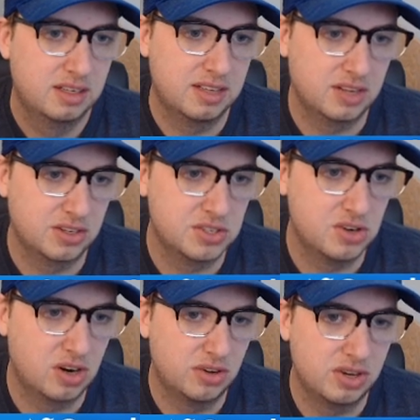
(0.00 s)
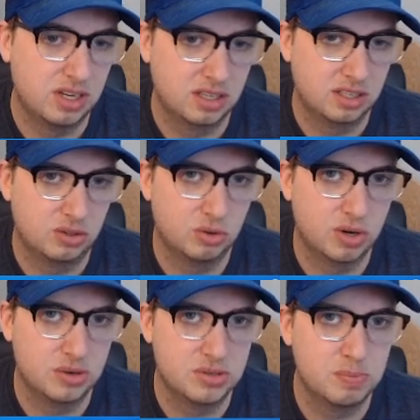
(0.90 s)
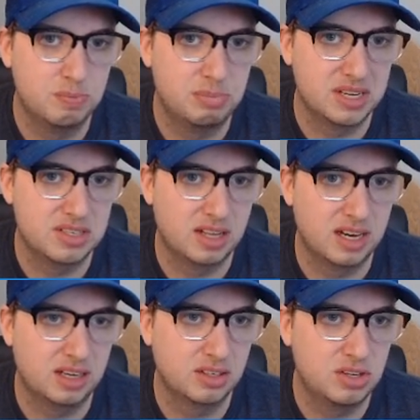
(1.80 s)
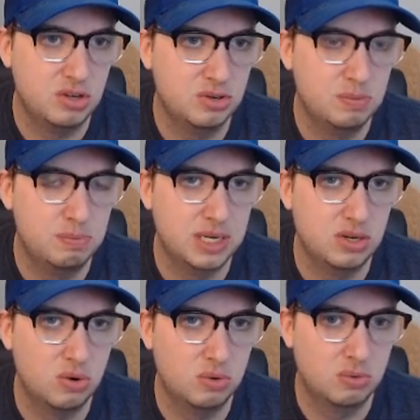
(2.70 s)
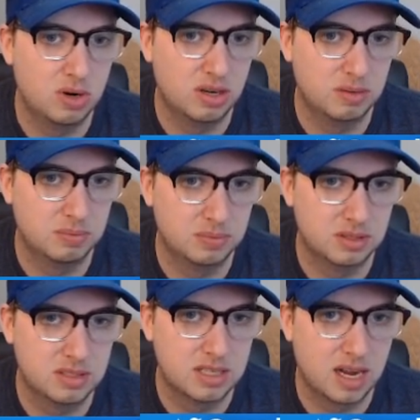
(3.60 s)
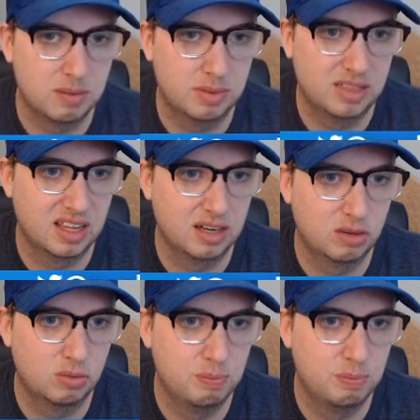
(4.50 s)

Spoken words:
that looks gnarly and gross. Bust like a huge beetle worm type thing